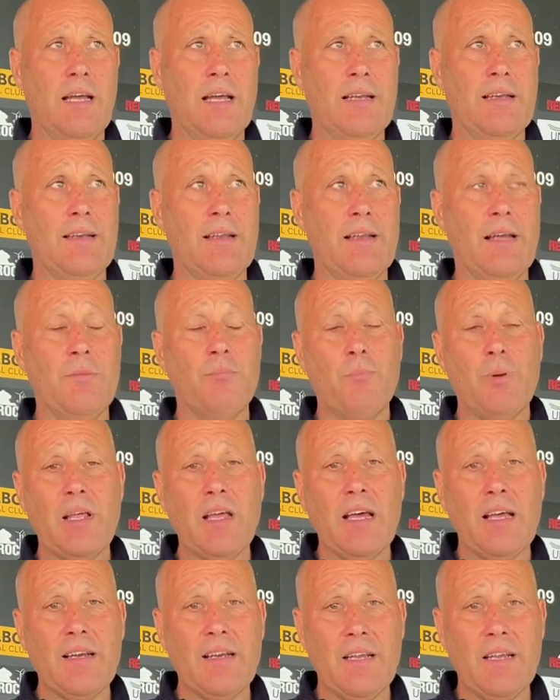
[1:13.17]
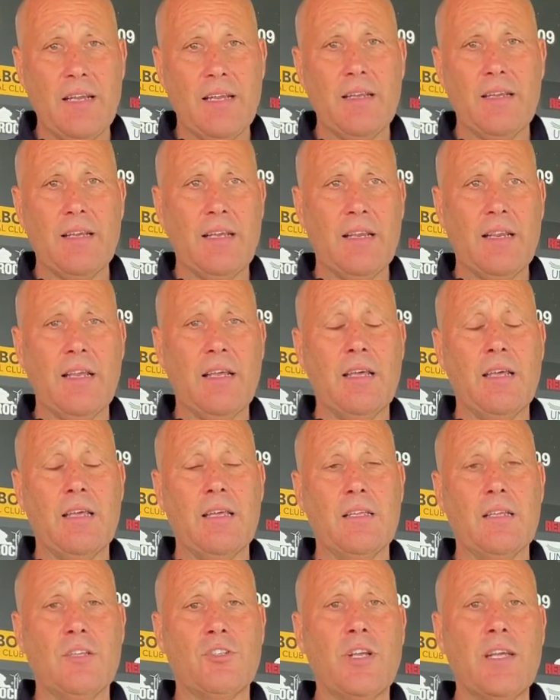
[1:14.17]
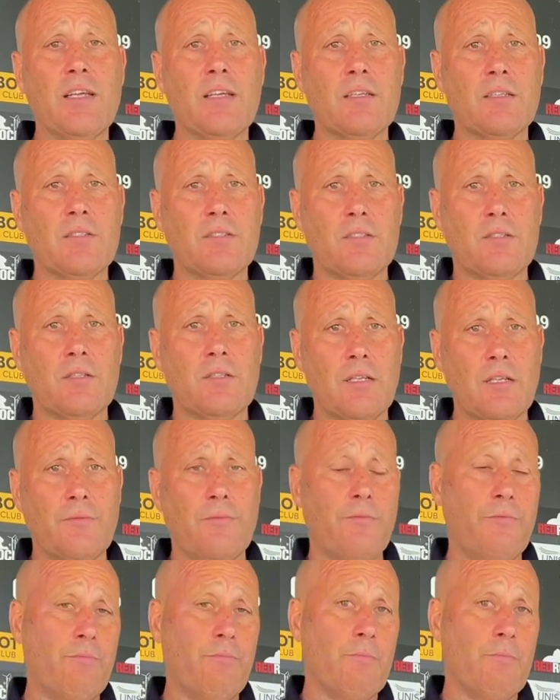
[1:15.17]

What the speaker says: and play it into the strikers' the